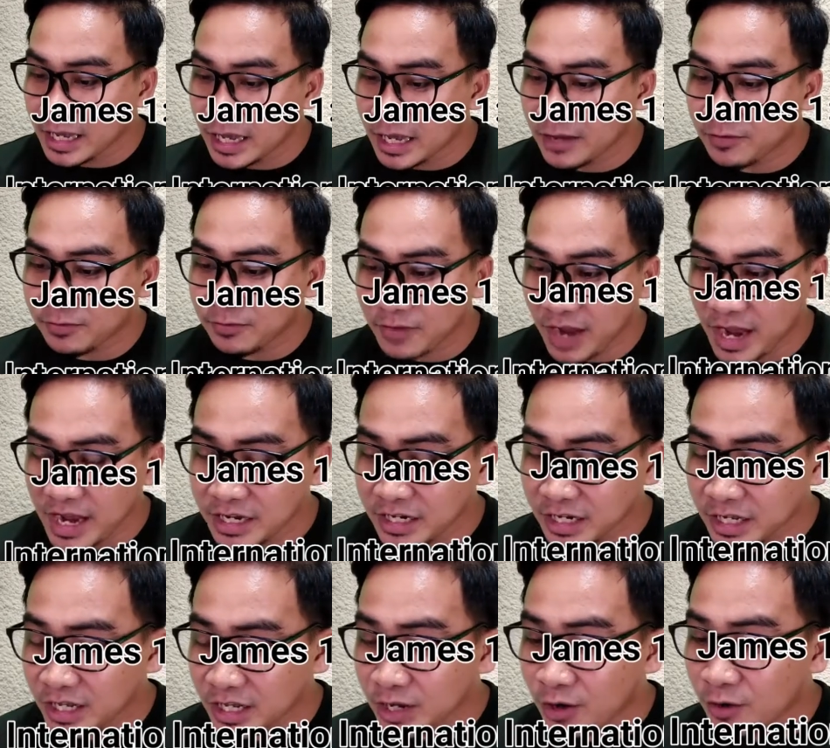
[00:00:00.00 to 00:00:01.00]
If
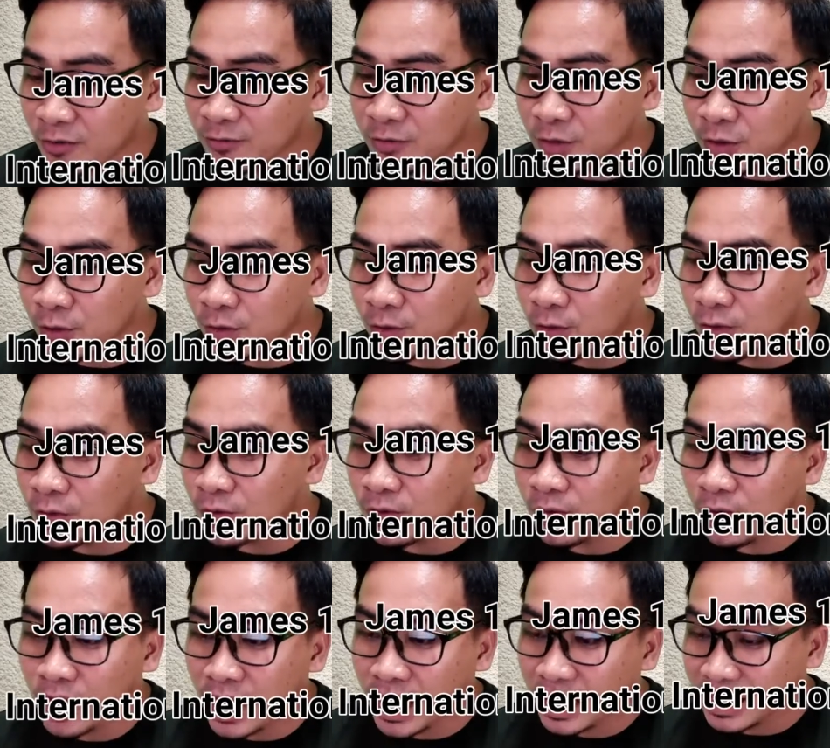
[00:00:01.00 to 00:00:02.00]
any of
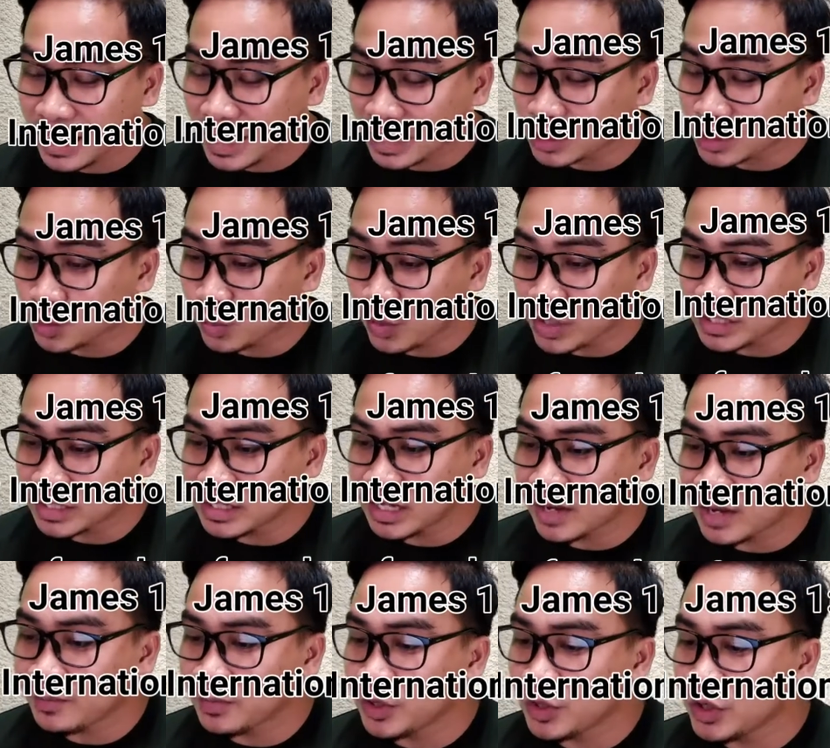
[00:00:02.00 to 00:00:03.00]
you lacks
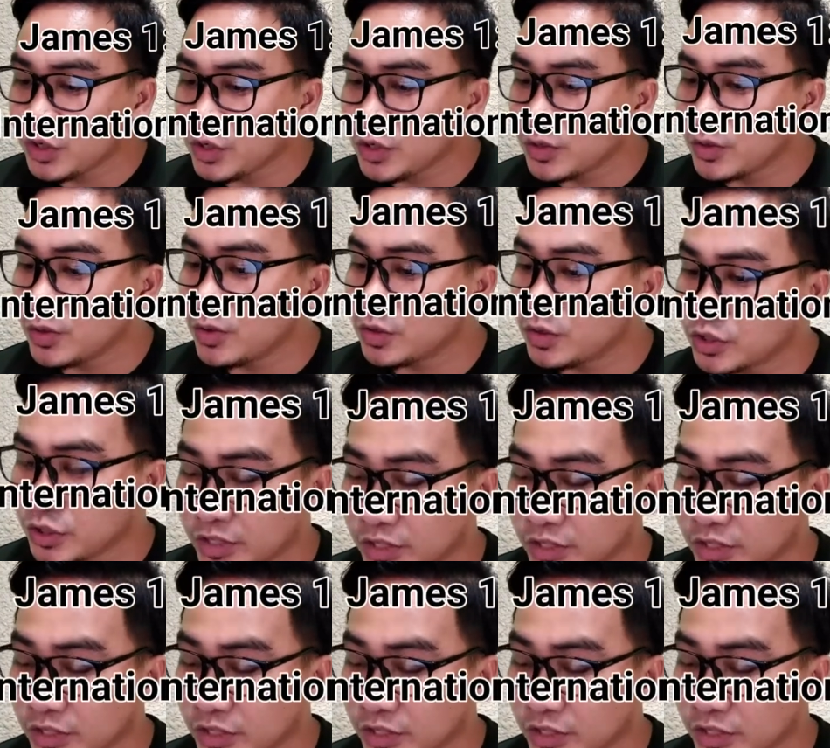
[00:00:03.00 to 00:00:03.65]
wisdom, you